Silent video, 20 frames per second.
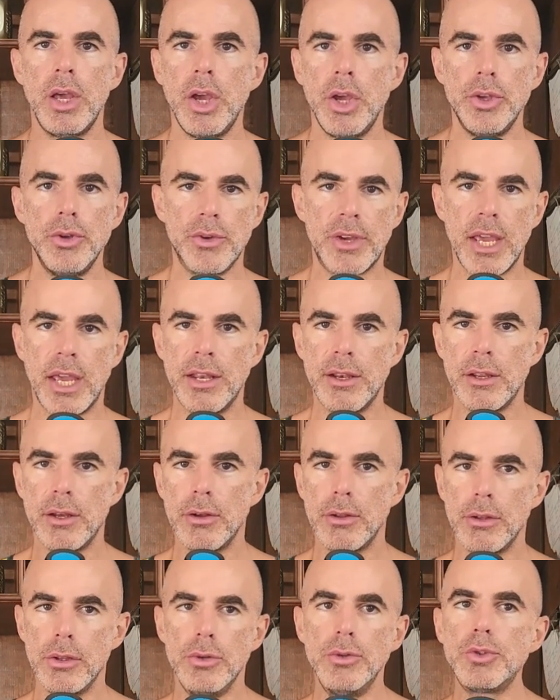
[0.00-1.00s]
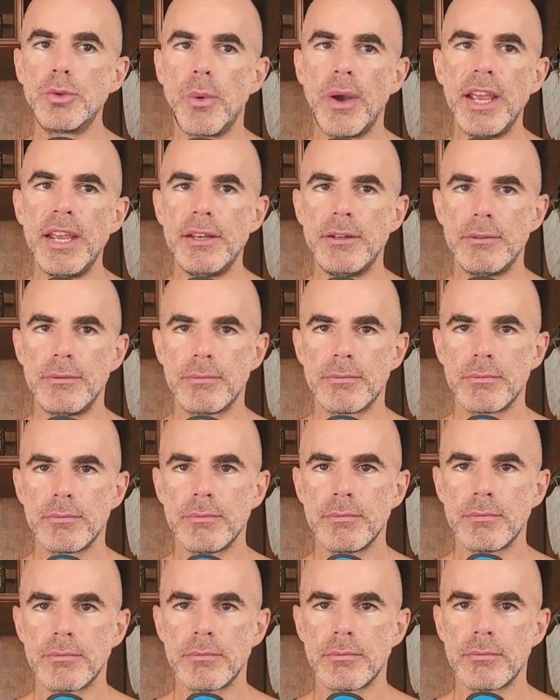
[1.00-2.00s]
You can lose weight,
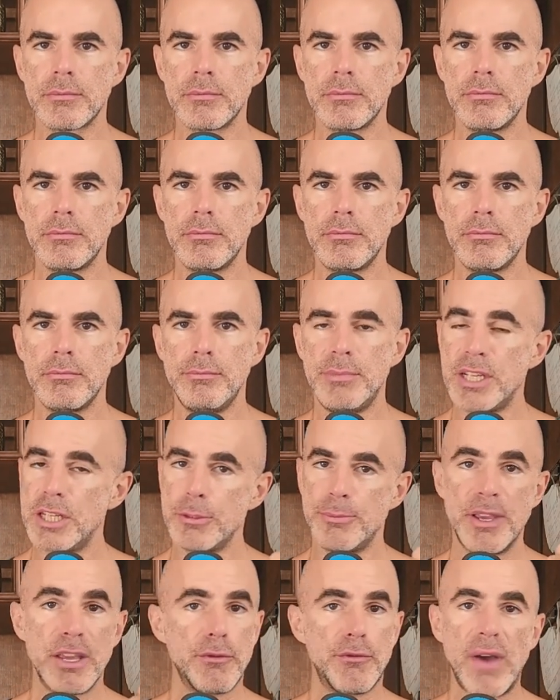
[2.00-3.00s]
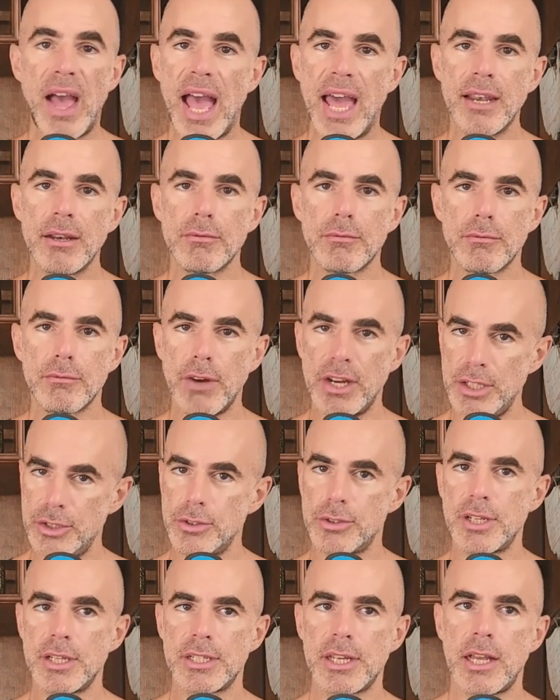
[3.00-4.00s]
because being fat raises
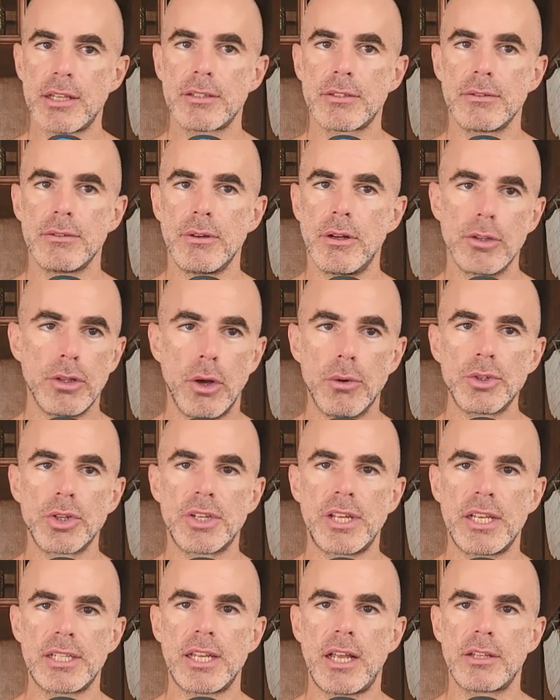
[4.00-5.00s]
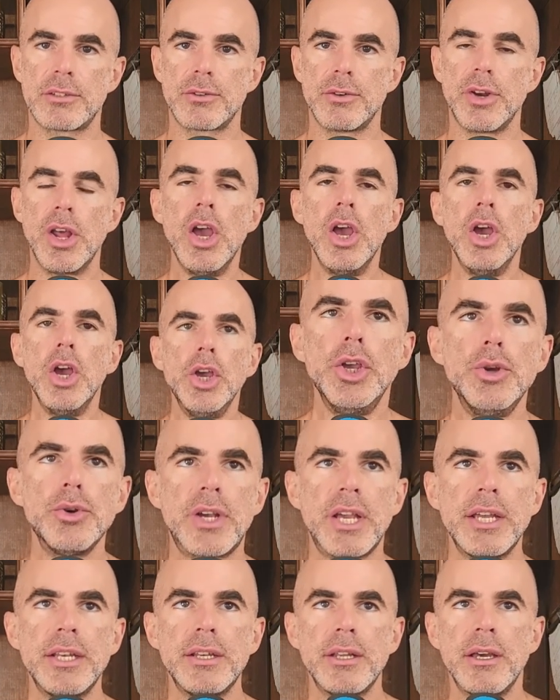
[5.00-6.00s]
your testosterone or lowers your testosterone. You
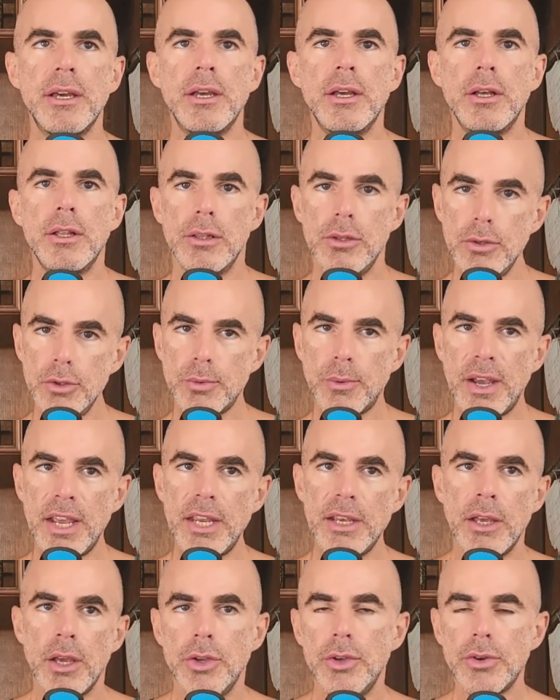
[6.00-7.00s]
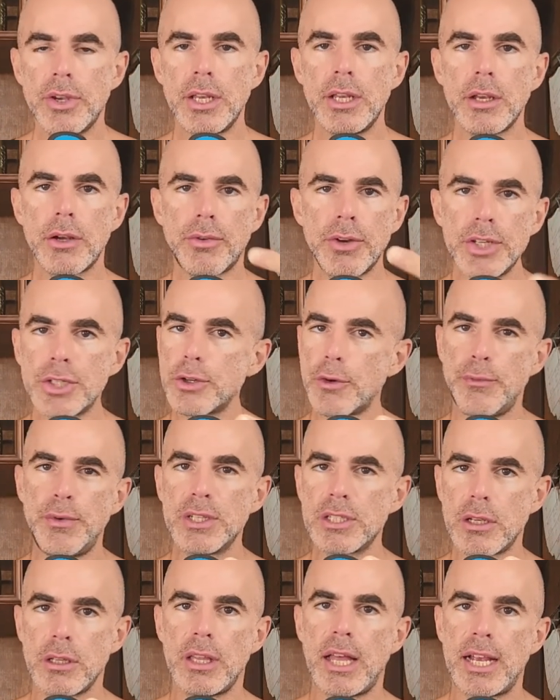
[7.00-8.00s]
can lose weight. You can increase your
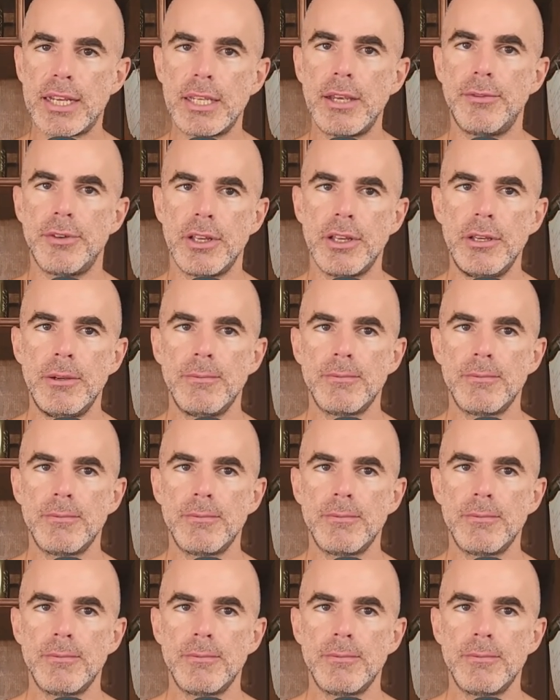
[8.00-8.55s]
physical activity.